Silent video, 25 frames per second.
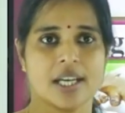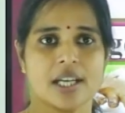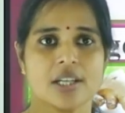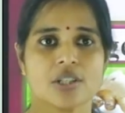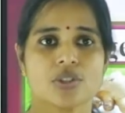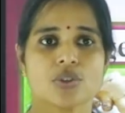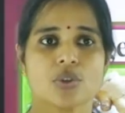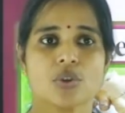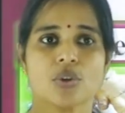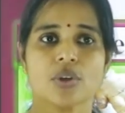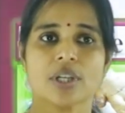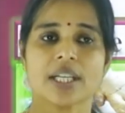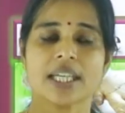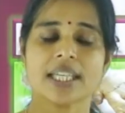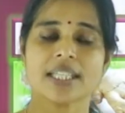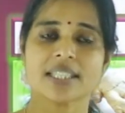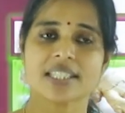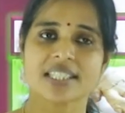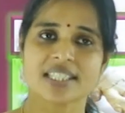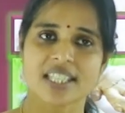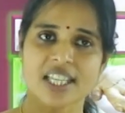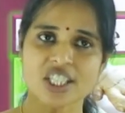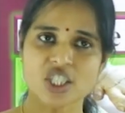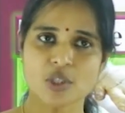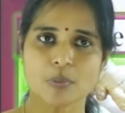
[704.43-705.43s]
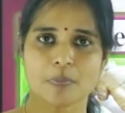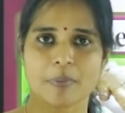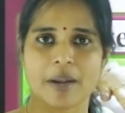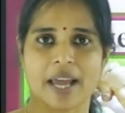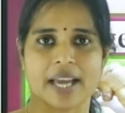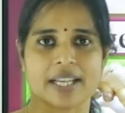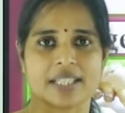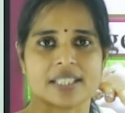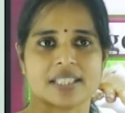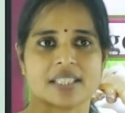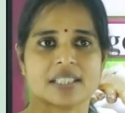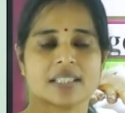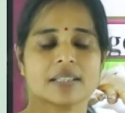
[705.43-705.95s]
So, in such
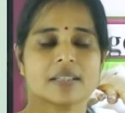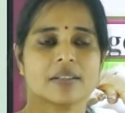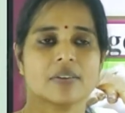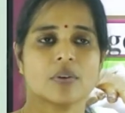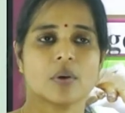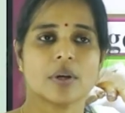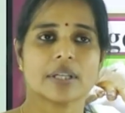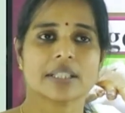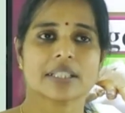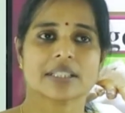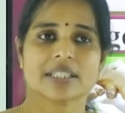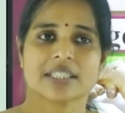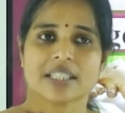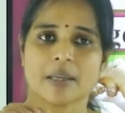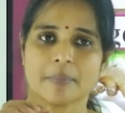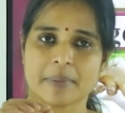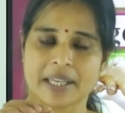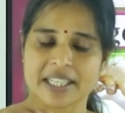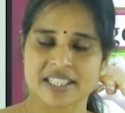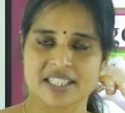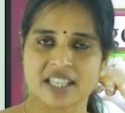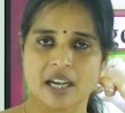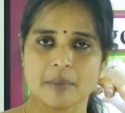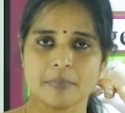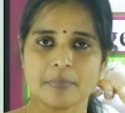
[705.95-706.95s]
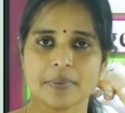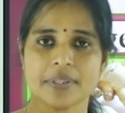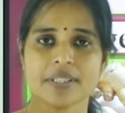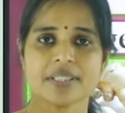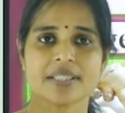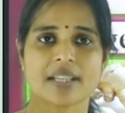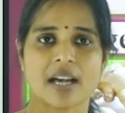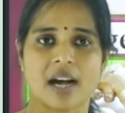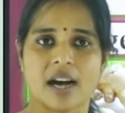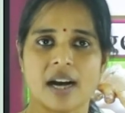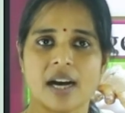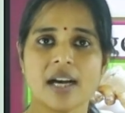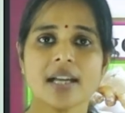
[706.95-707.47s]
plants, some
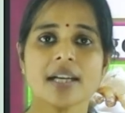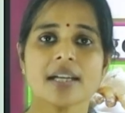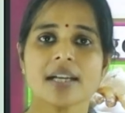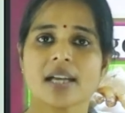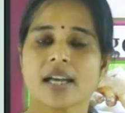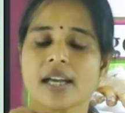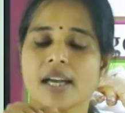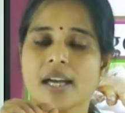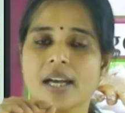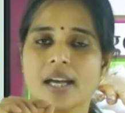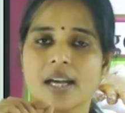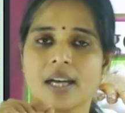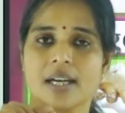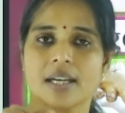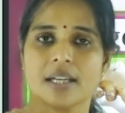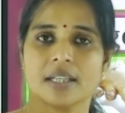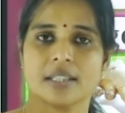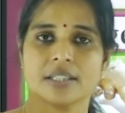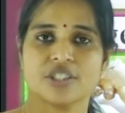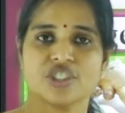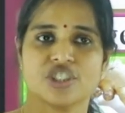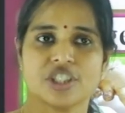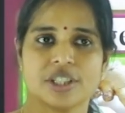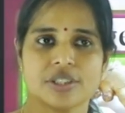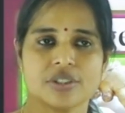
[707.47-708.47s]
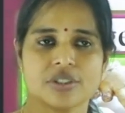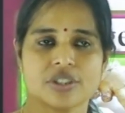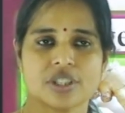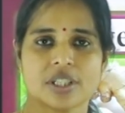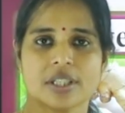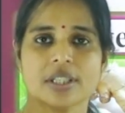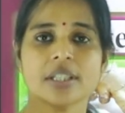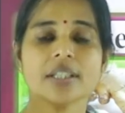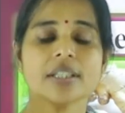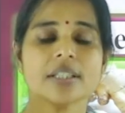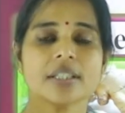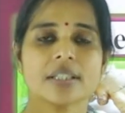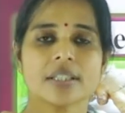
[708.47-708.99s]
examples are
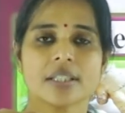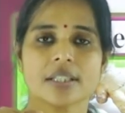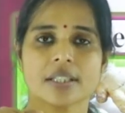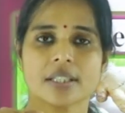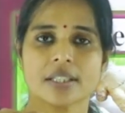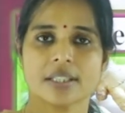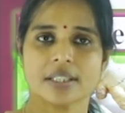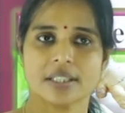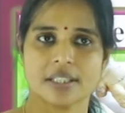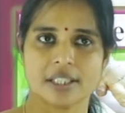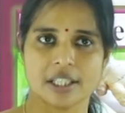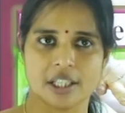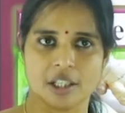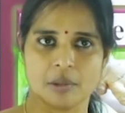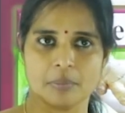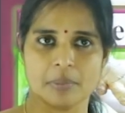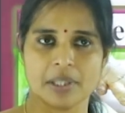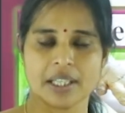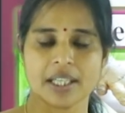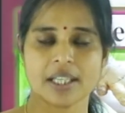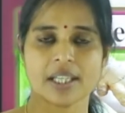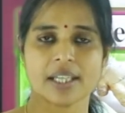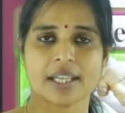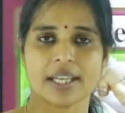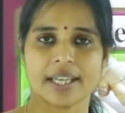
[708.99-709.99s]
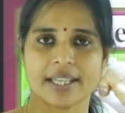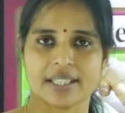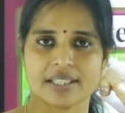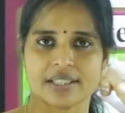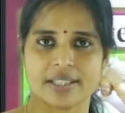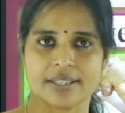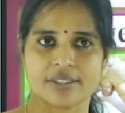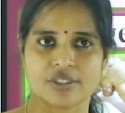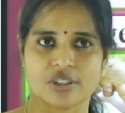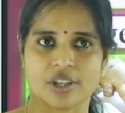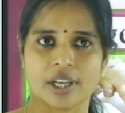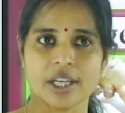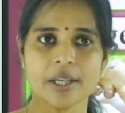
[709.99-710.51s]
ginger, turmeric,
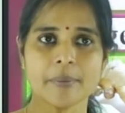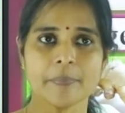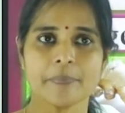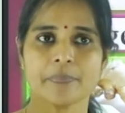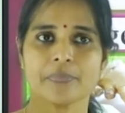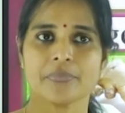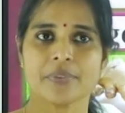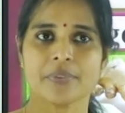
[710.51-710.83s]
etc.